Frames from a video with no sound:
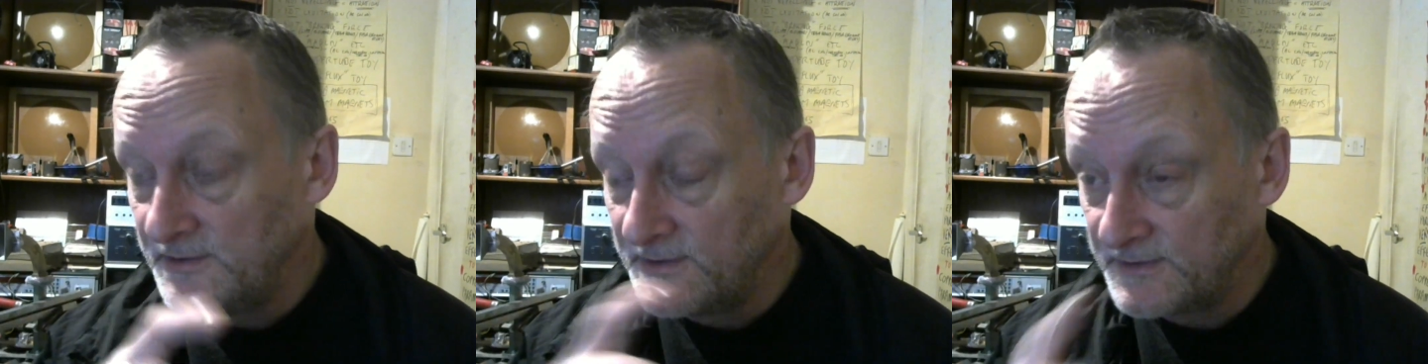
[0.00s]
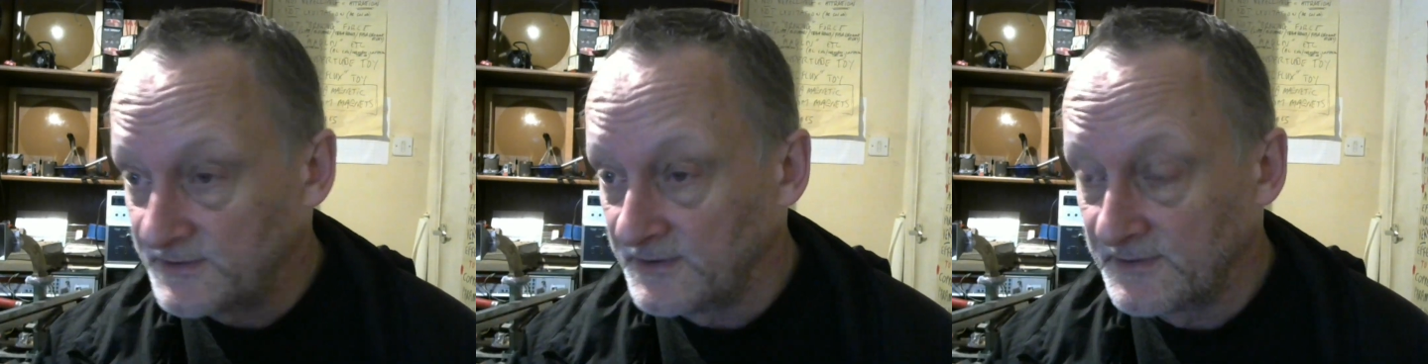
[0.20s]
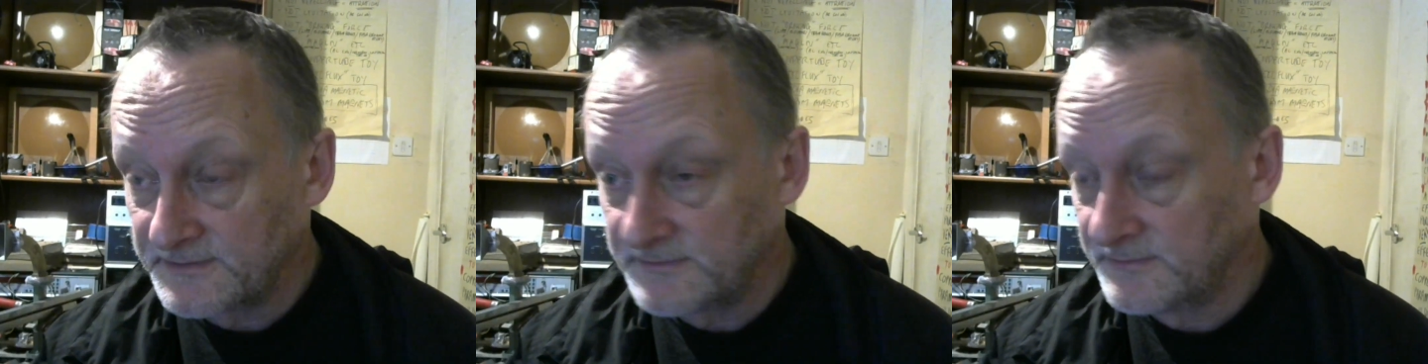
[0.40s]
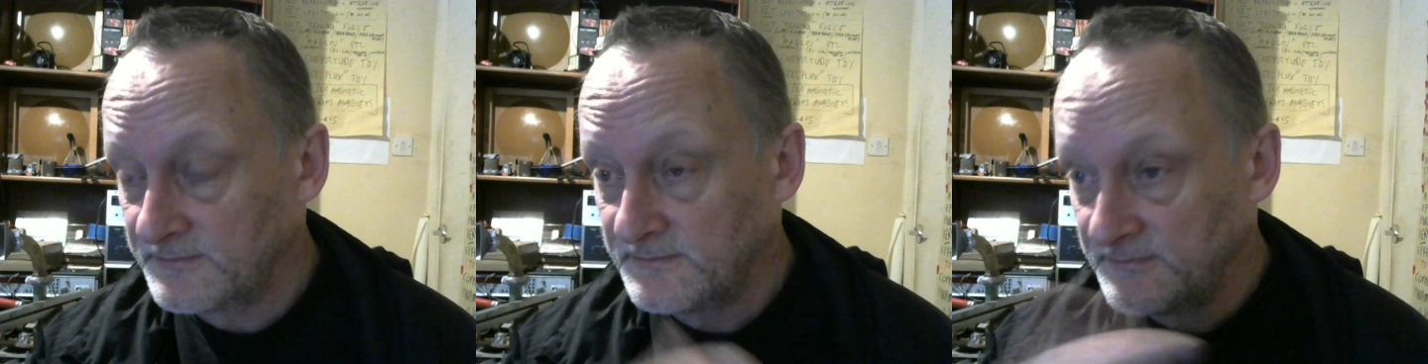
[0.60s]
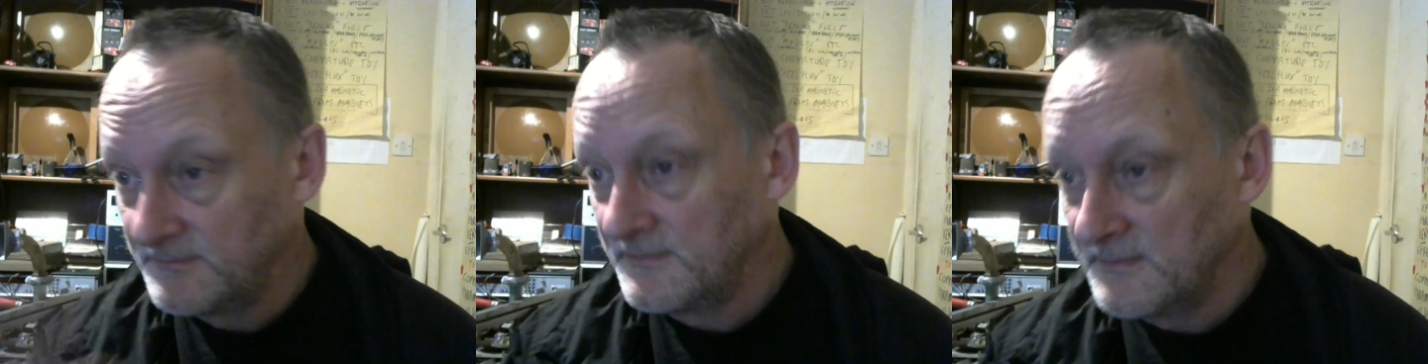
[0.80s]
it's just
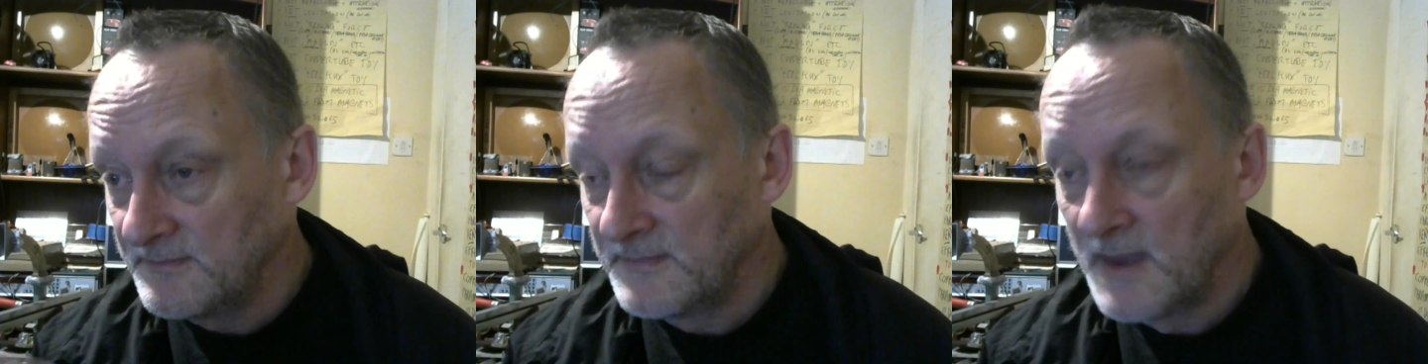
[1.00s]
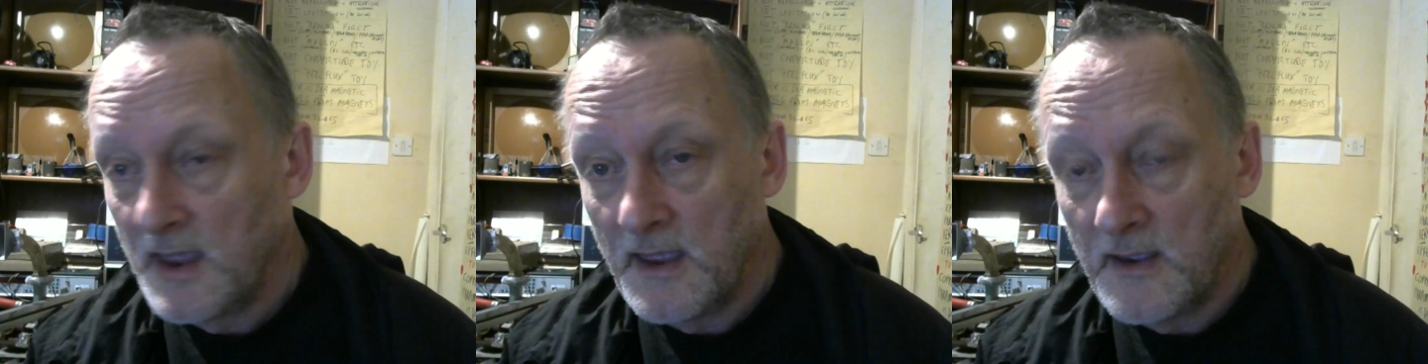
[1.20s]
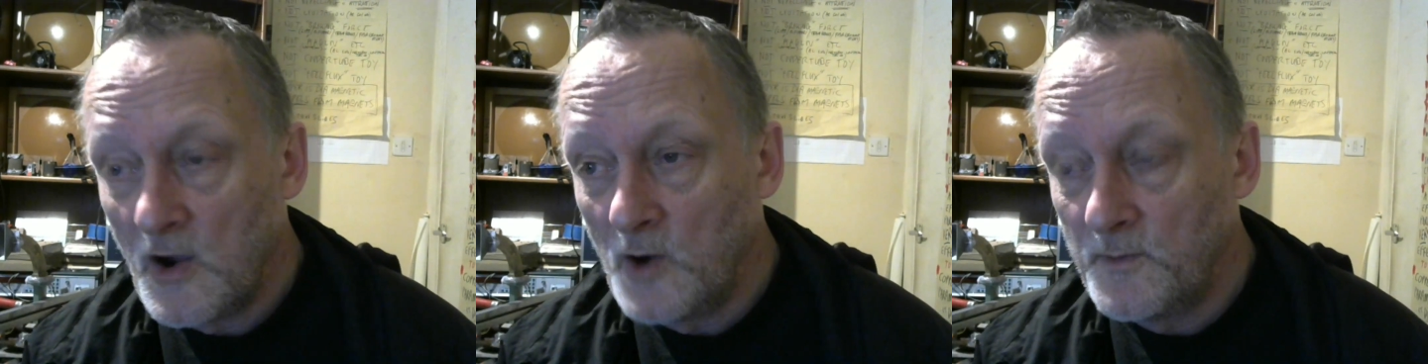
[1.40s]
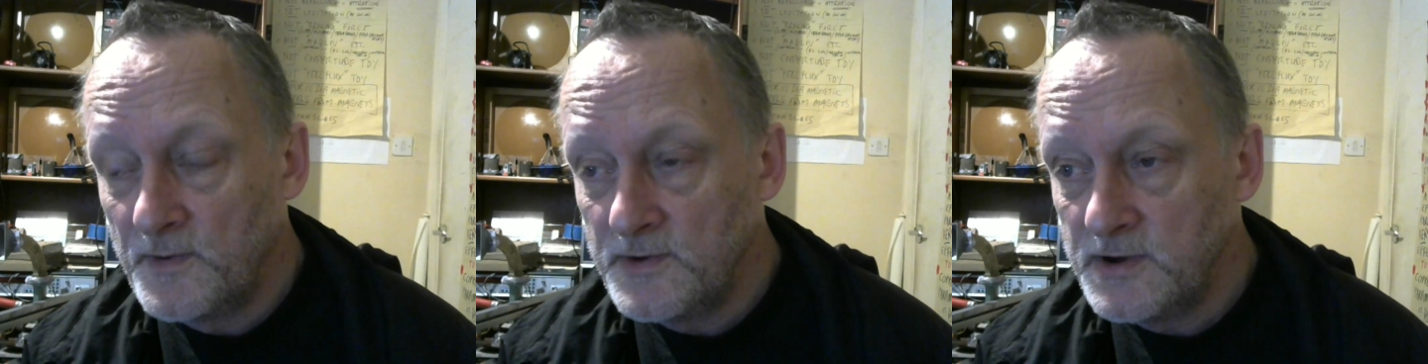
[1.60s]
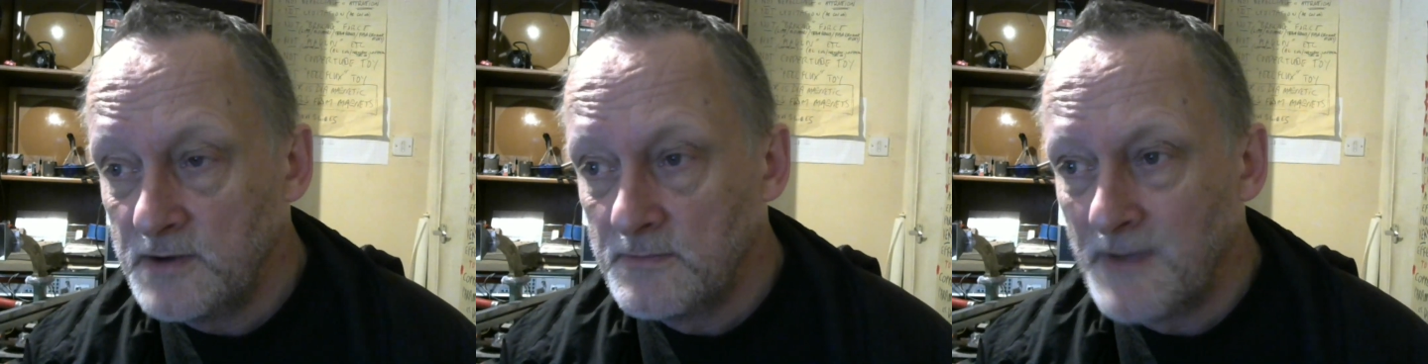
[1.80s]

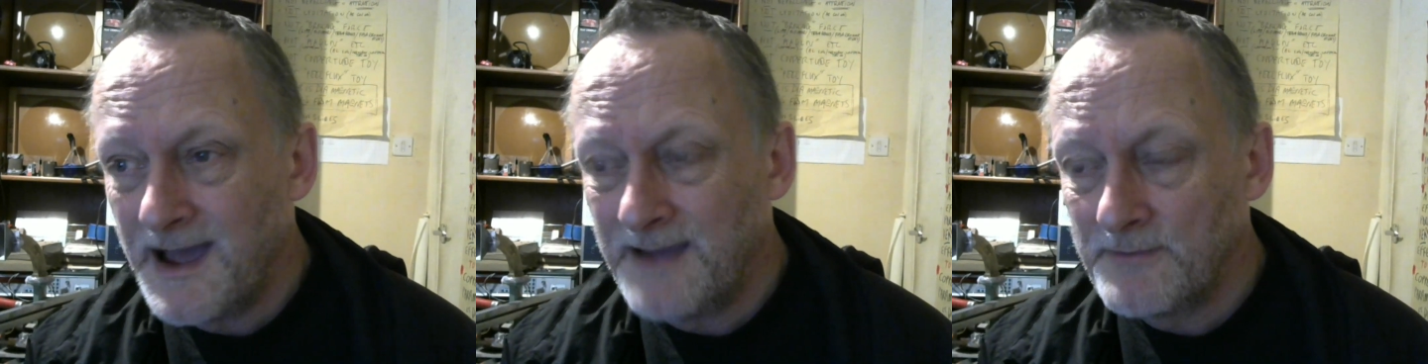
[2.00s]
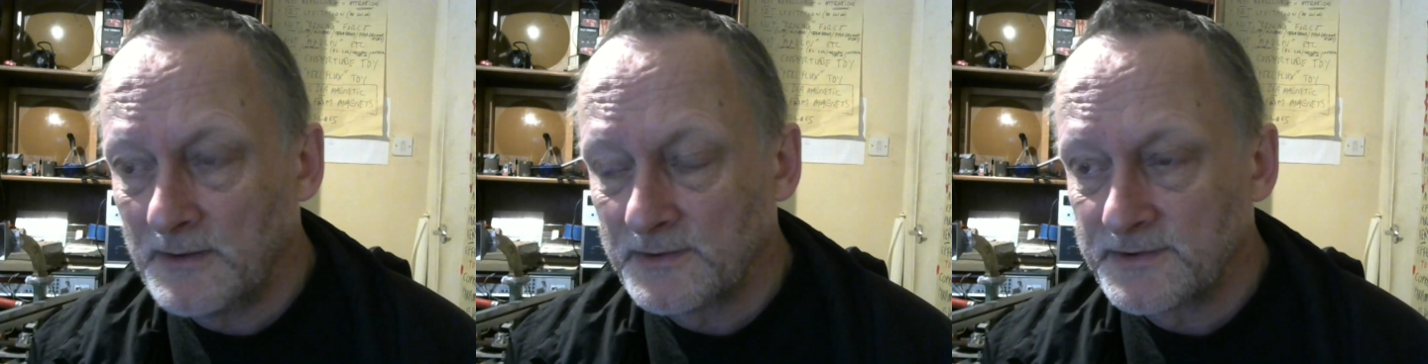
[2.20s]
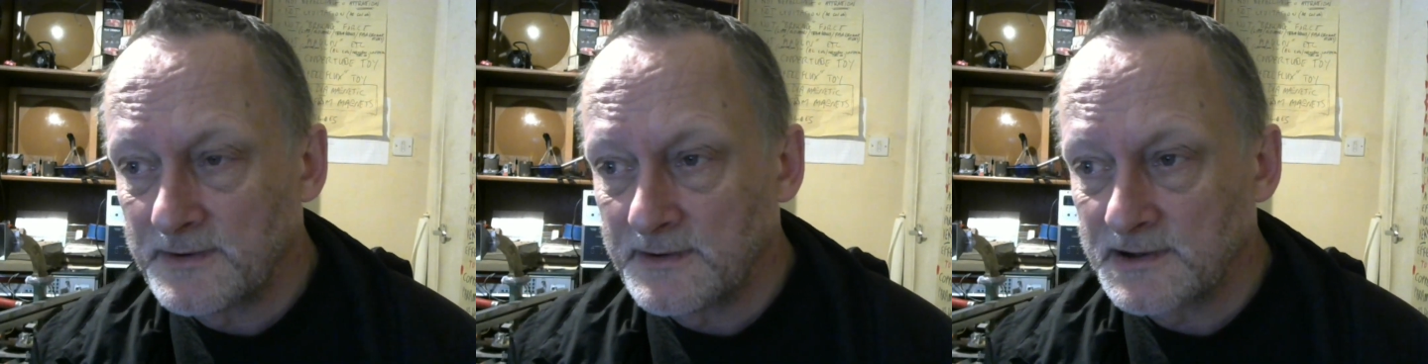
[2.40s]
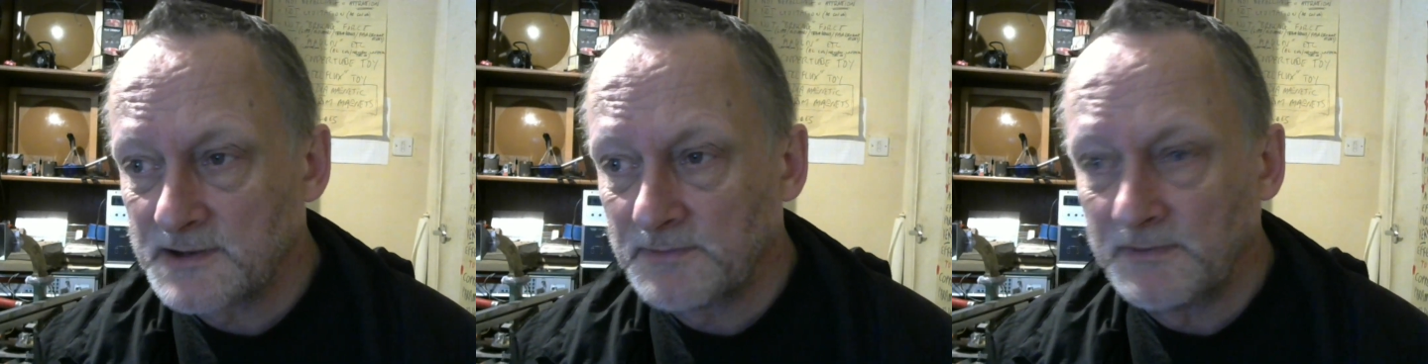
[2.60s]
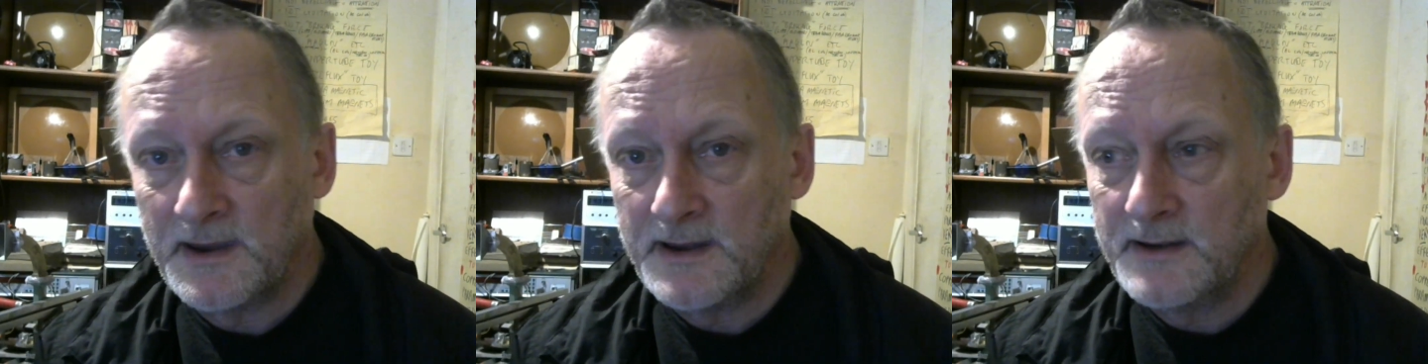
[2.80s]
hoping you might be able to
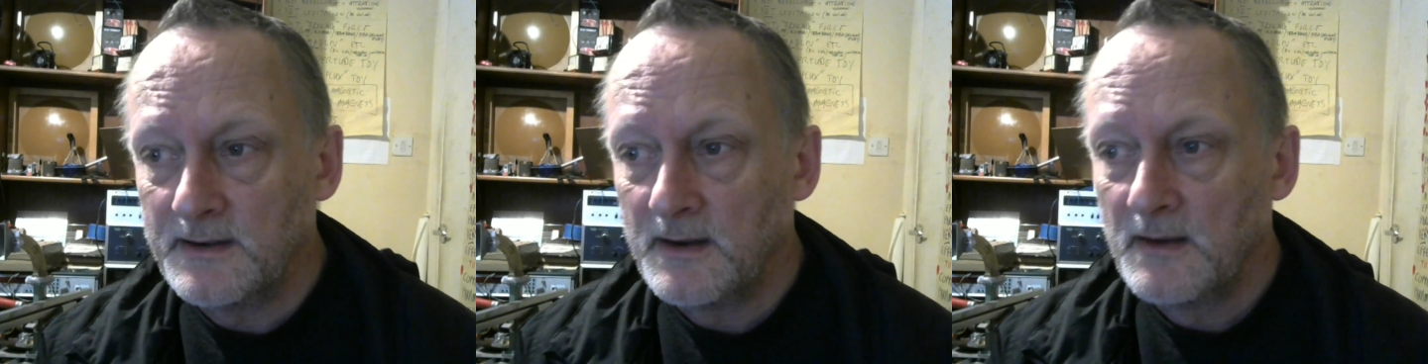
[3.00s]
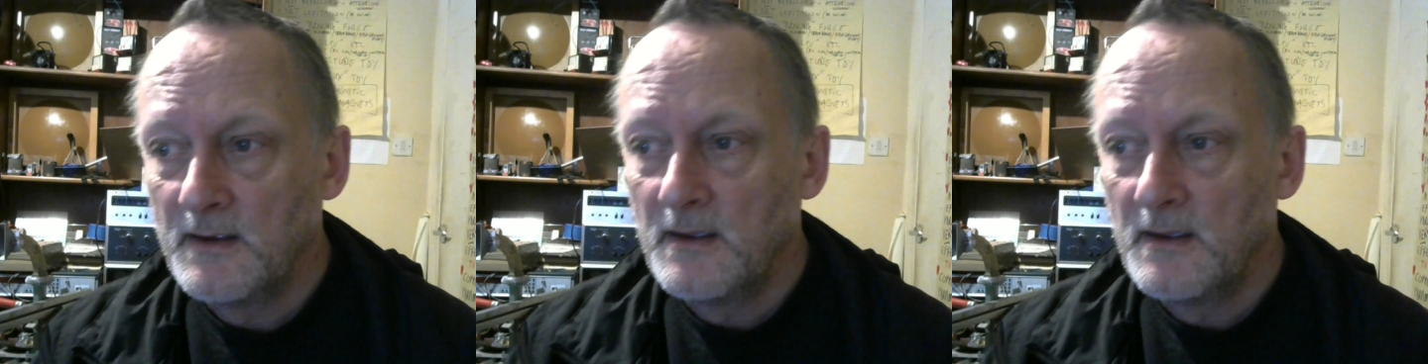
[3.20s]
explain,